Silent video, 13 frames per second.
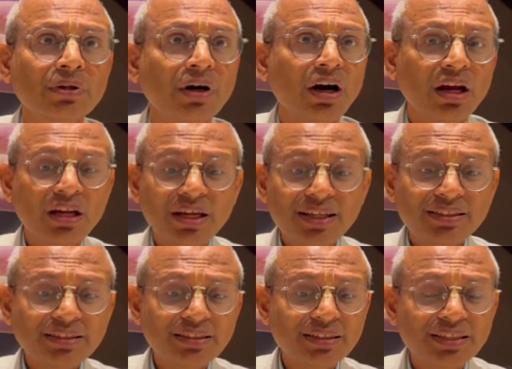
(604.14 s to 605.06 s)

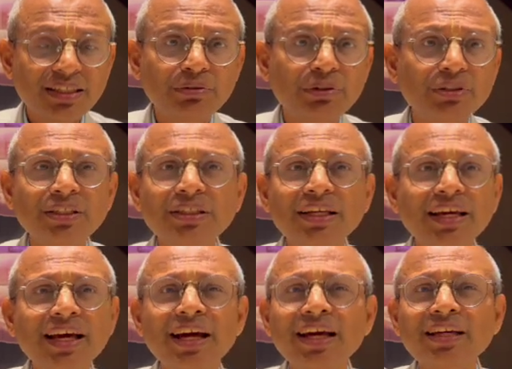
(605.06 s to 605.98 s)
Unless Indian, see,
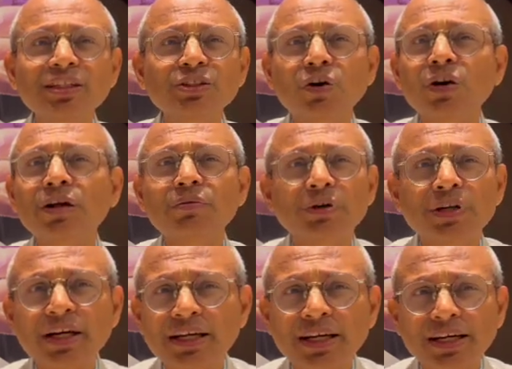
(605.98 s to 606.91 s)
AI is all about
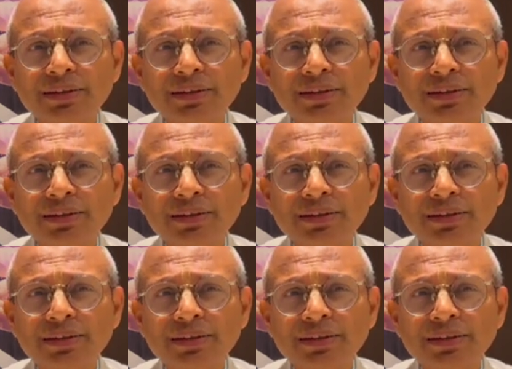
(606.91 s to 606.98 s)
data.